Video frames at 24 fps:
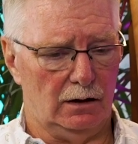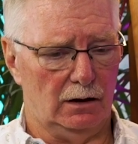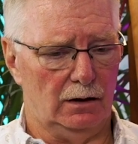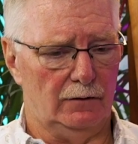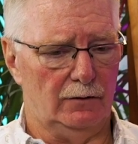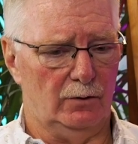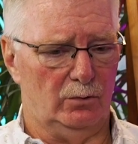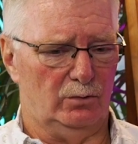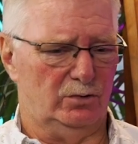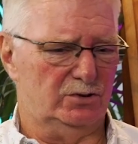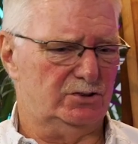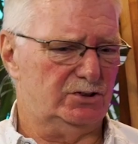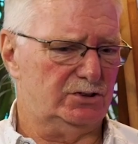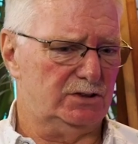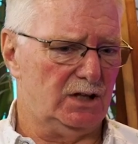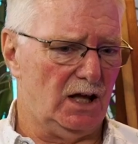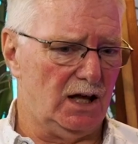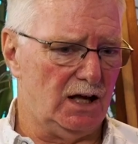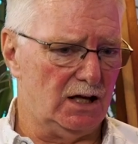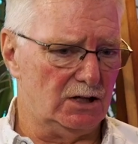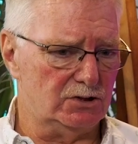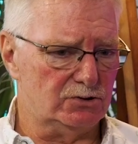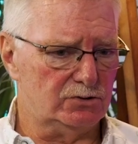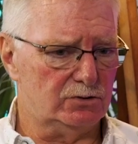that were
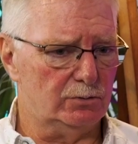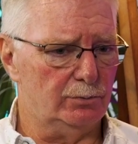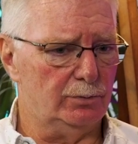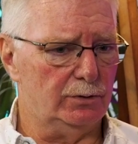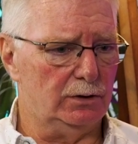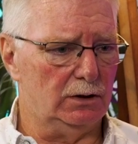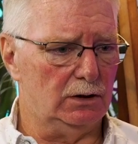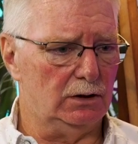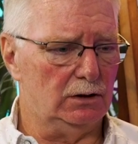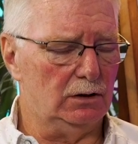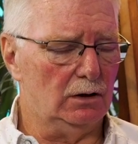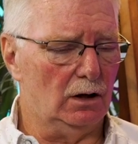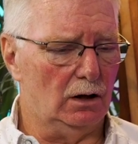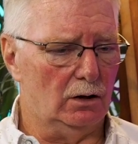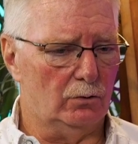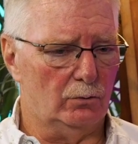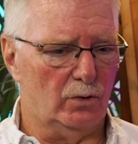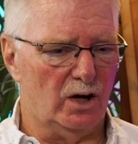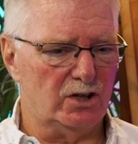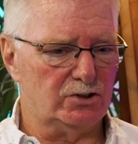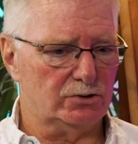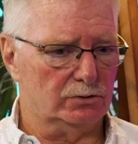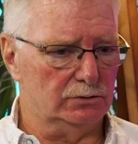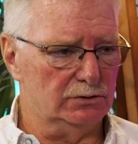staged to be
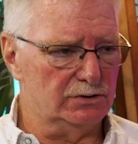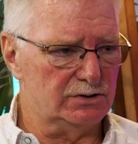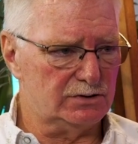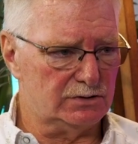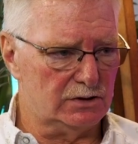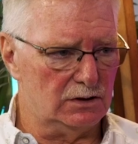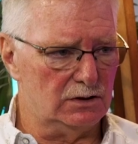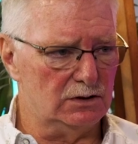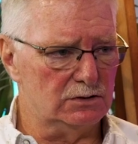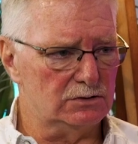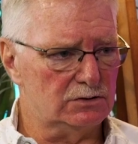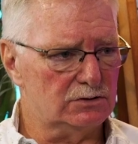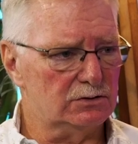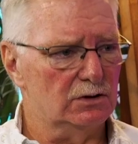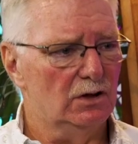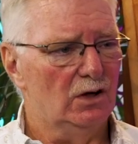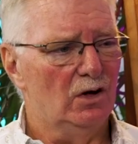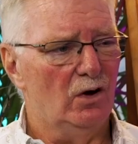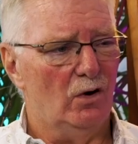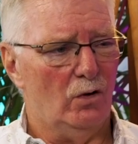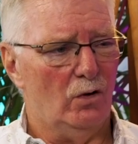racial incidents